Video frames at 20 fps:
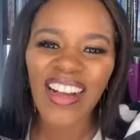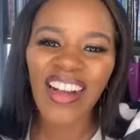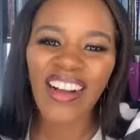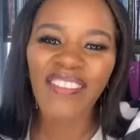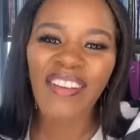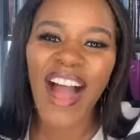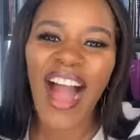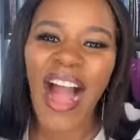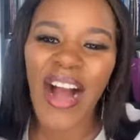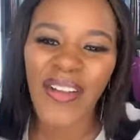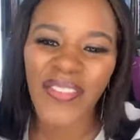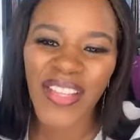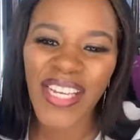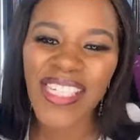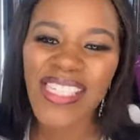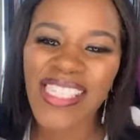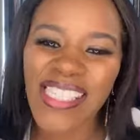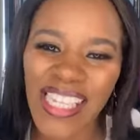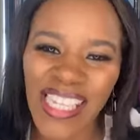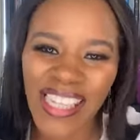of how
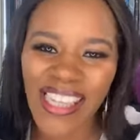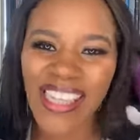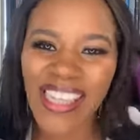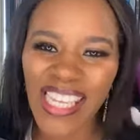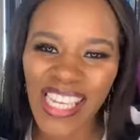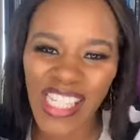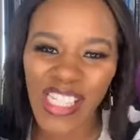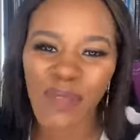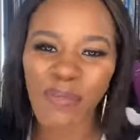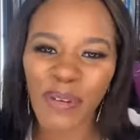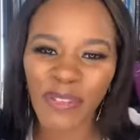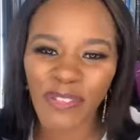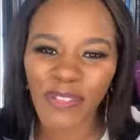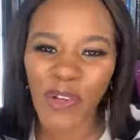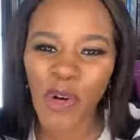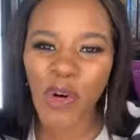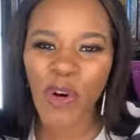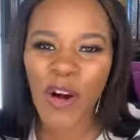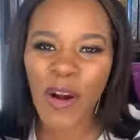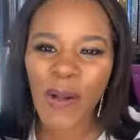they did things
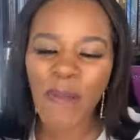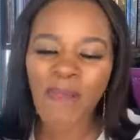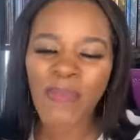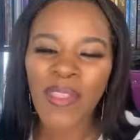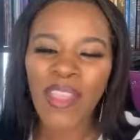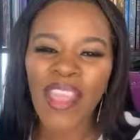before